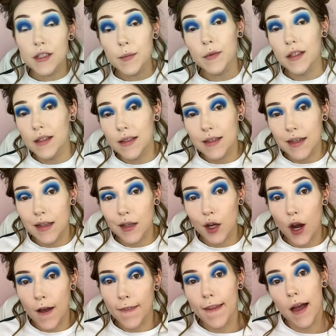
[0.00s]
concealer
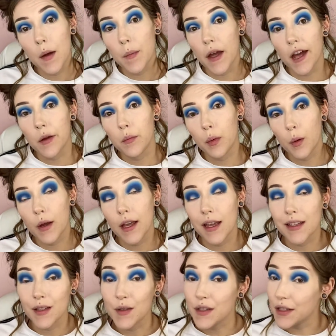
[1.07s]
on that bad boy and
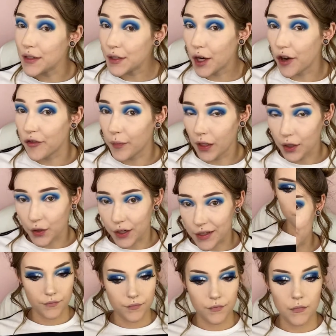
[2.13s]
use it to carve my
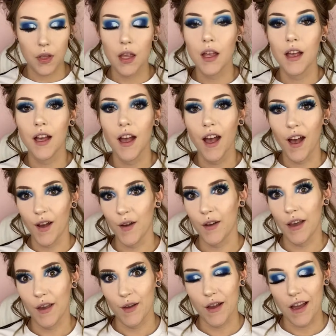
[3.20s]
crease.
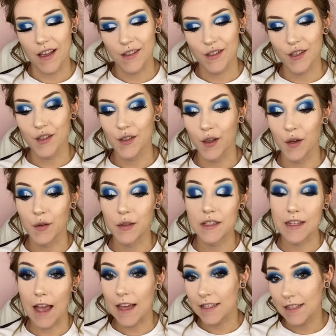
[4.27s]
Okay, you guys, so
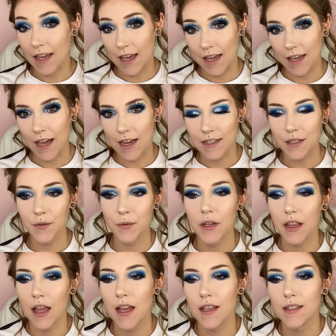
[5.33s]
sad day. I didn't
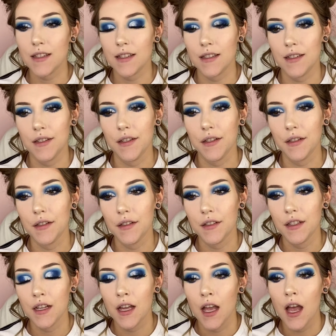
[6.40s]
realize until
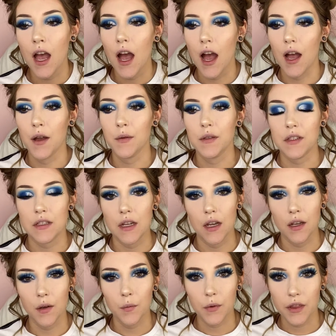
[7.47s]
I was
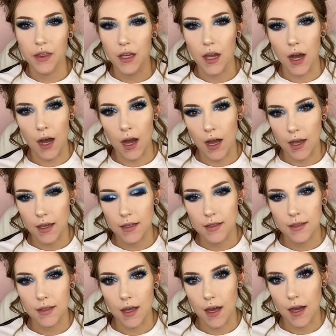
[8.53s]
done with the eyes
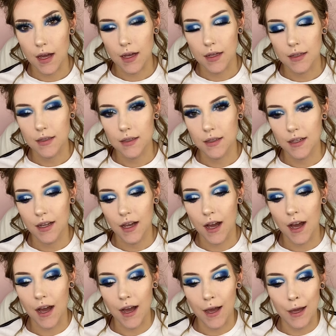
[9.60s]
that
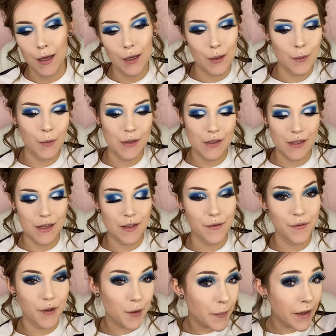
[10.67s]
I wasn't
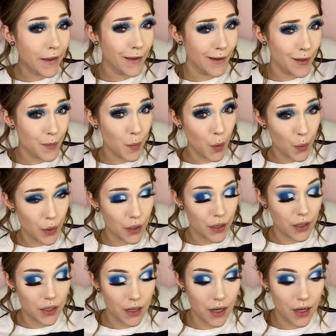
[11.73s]
filming anymore.